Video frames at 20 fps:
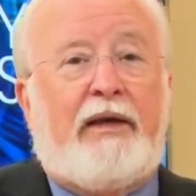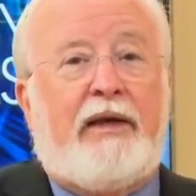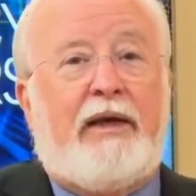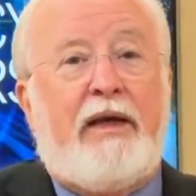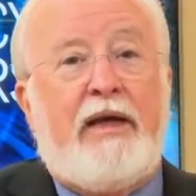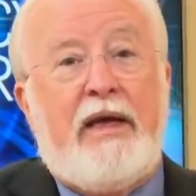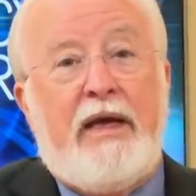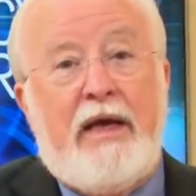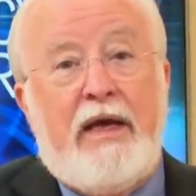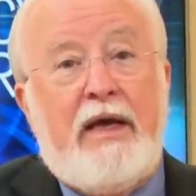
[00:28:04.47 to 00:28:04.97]
Uh,
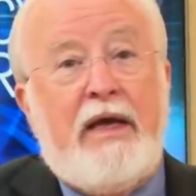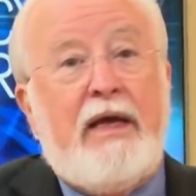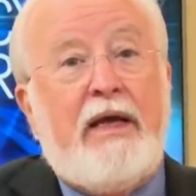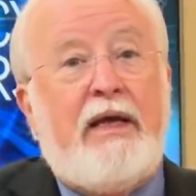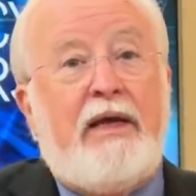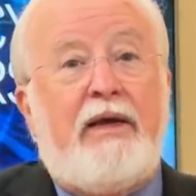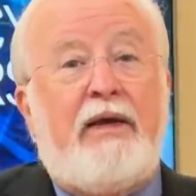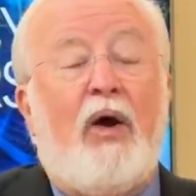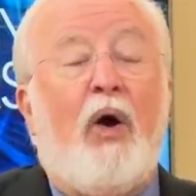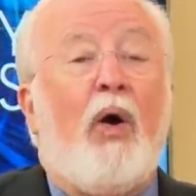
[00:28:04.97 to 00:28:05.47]

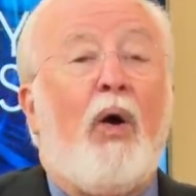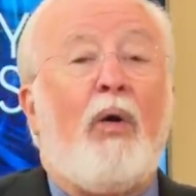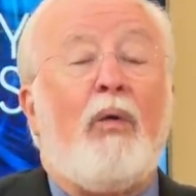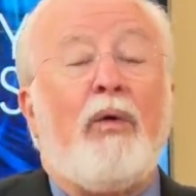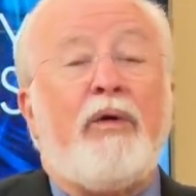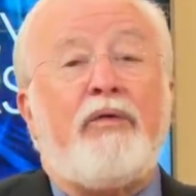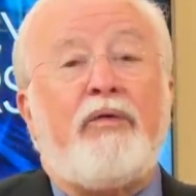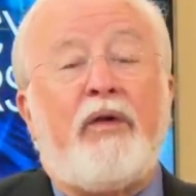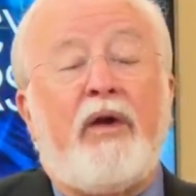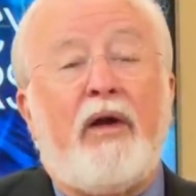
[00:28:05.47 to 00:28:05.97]
he
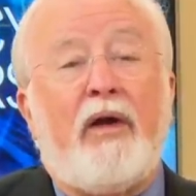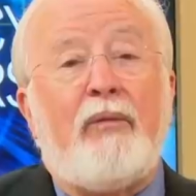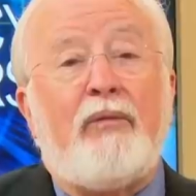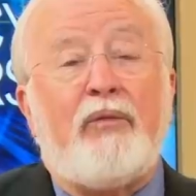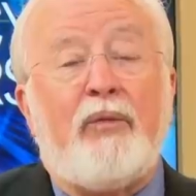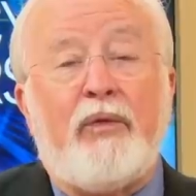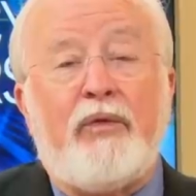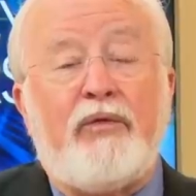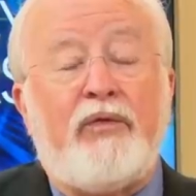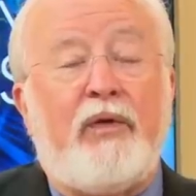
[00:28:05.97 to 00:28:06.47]
always
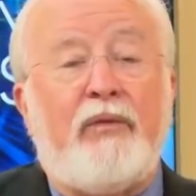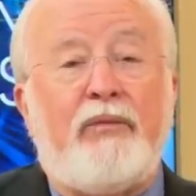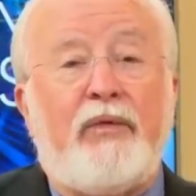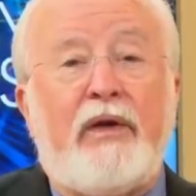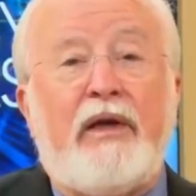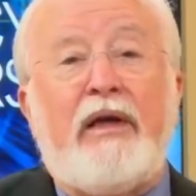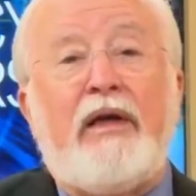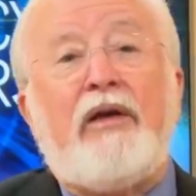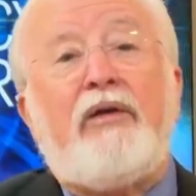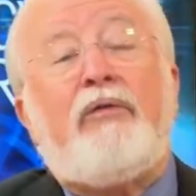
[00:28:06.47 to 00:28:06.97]
comes with
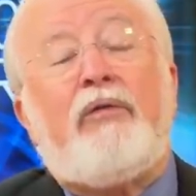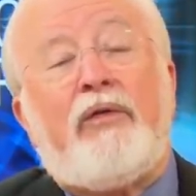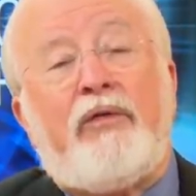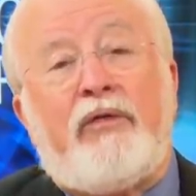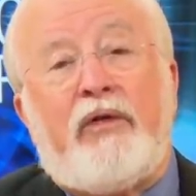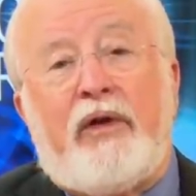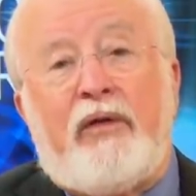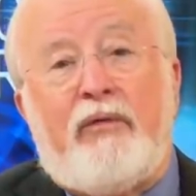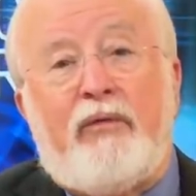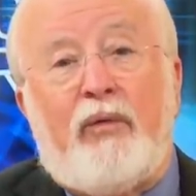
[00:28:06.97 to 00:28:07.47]
something
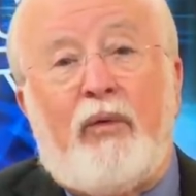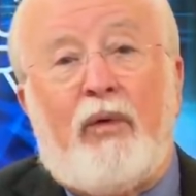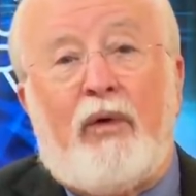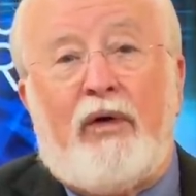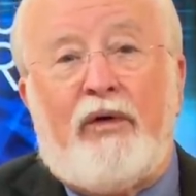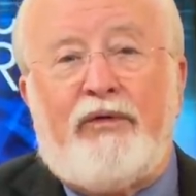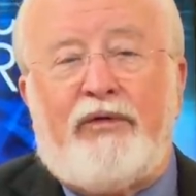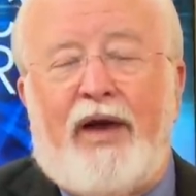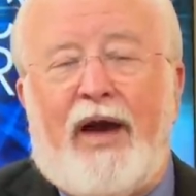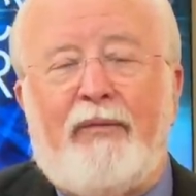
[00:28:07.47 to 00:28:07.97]
interesting
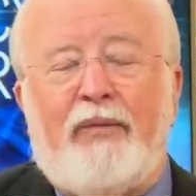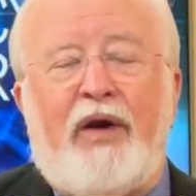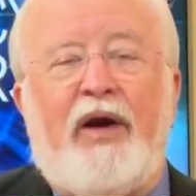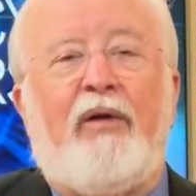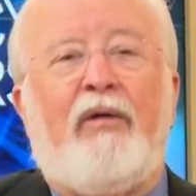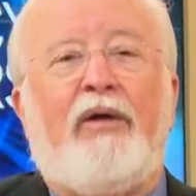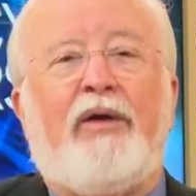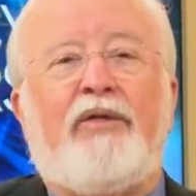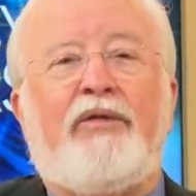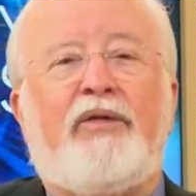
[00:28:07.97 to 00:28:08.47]
for us. I'm
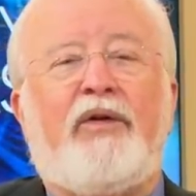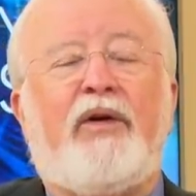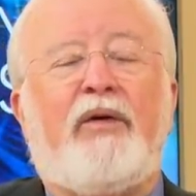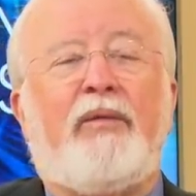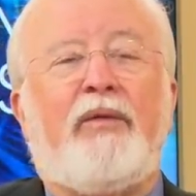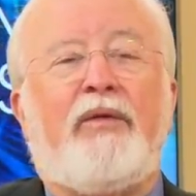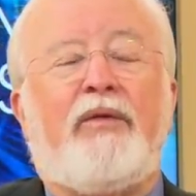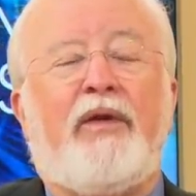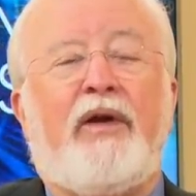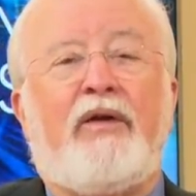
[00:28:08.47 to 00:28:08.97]
Gary
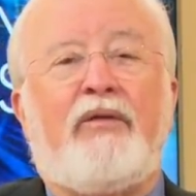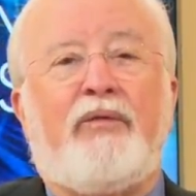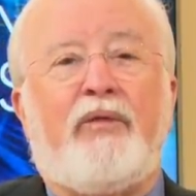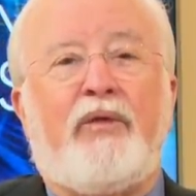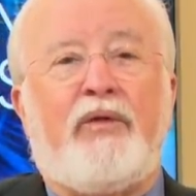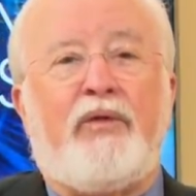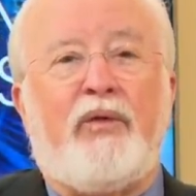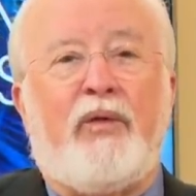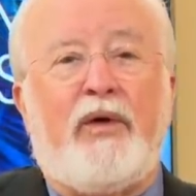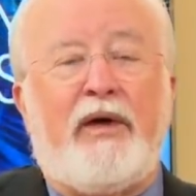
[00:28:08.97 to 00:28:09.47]
Stearman. Thanks for
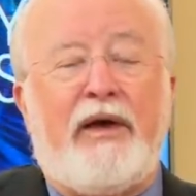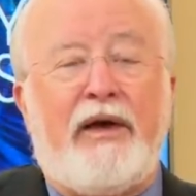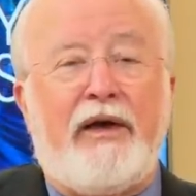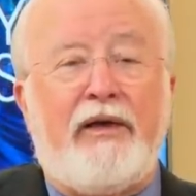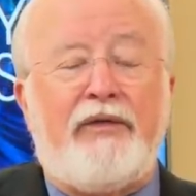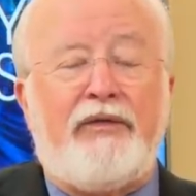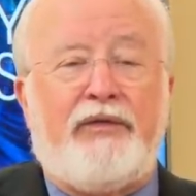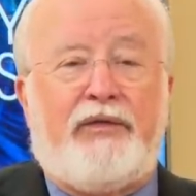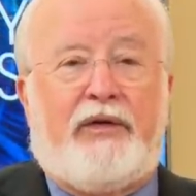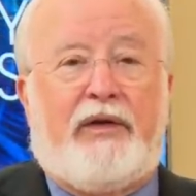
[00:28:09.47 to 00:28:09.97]
joining
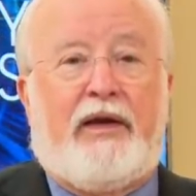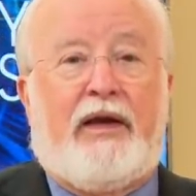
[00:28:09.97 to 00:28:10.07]
us.